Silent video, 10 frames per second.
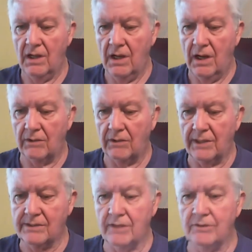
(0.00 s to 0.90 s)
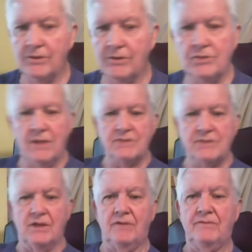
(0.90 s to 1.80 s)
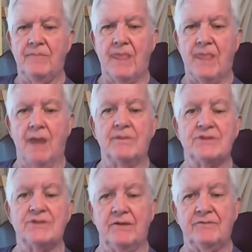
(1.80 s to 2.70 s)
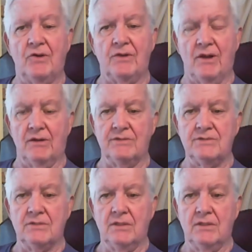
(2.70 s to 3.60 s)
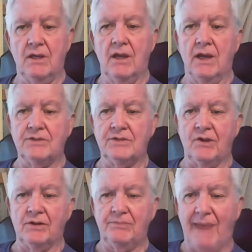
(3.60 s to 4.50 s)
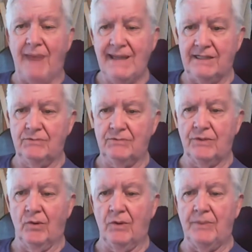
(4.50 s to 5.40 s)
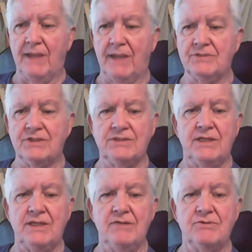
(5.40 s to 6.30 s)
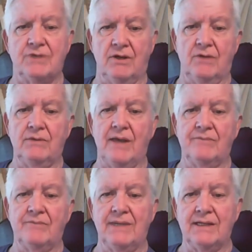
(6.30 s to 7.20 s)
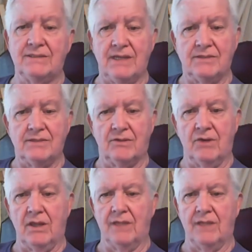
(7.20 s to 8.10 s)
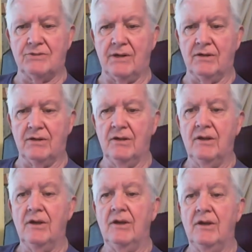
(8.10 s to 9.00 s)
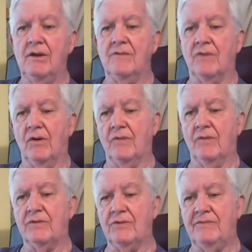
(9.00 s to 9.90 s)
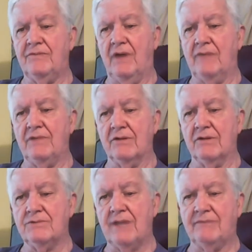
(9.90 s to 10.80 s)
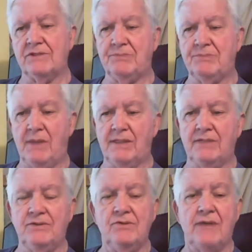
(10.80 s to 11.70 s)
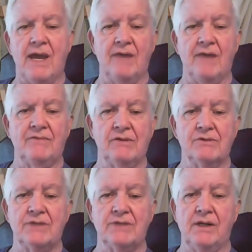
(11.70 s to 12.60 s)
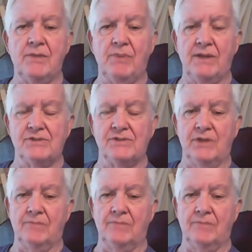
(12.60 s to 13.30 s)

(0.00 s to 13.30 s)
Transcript: I'd like to introduce myself. I'm a self-taught artist. I started painting with oil paints 60 years ago and have been a technical illustrator for over 35 years after spending 2.5 years in an apprenticeship.